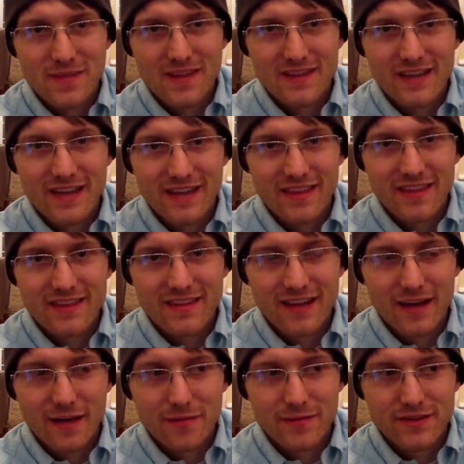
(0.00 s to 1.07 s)
taking the
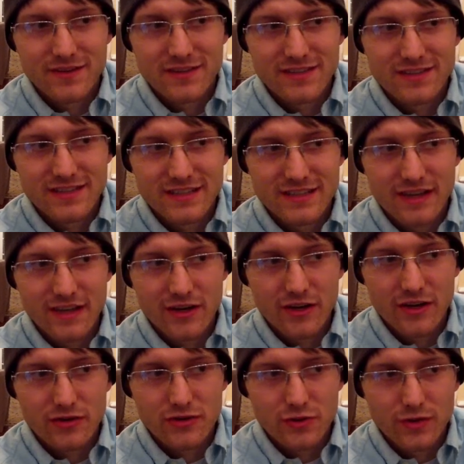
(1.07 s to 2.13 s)
time to just sit down and
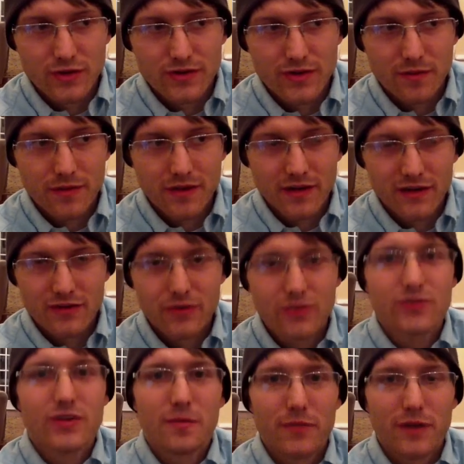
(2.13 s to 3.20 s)
enjoy something, to do
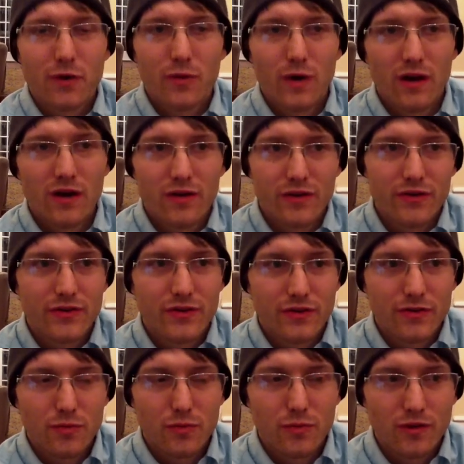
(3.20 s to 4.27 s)
something well, and to
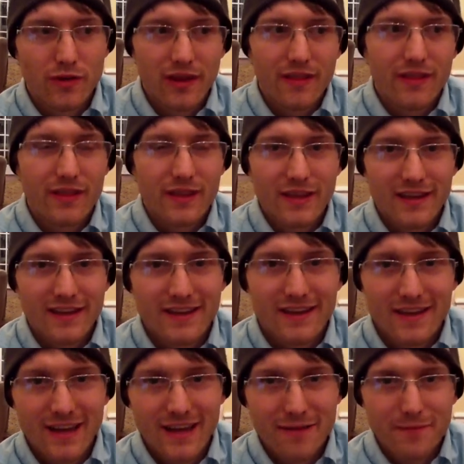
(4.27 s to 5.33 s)
explore that thing
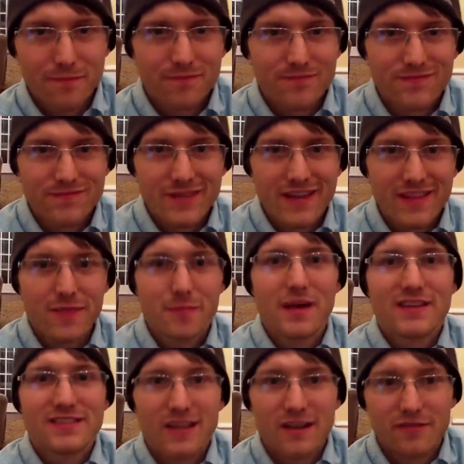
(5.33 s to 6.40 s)
and kind of take the
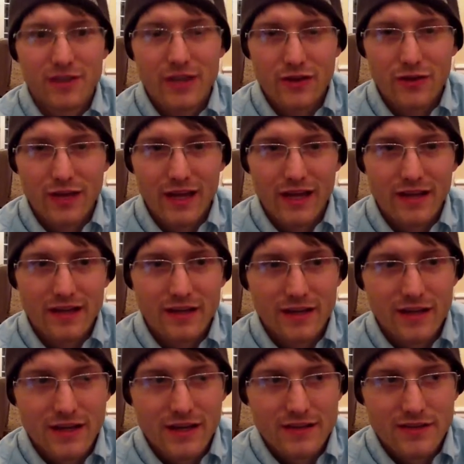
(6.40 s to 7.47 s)
best out of it that you can.
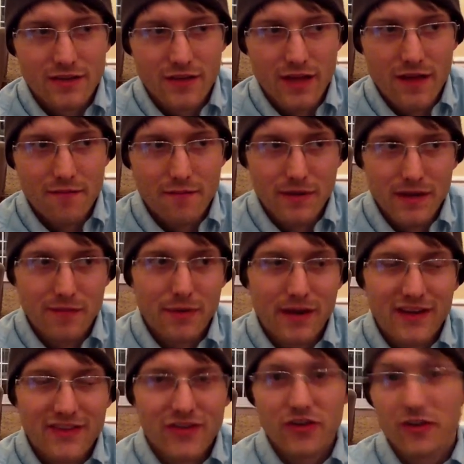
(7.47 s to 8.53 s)
So that may
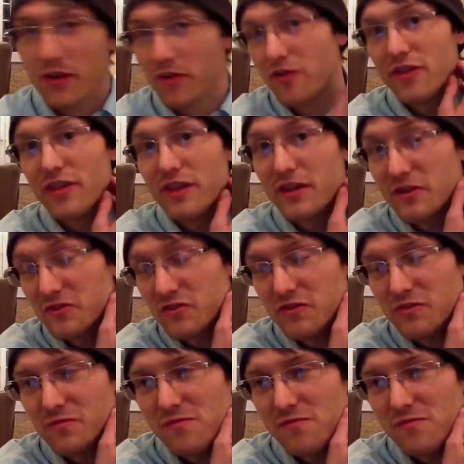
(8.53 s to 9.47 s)
pass on to other things.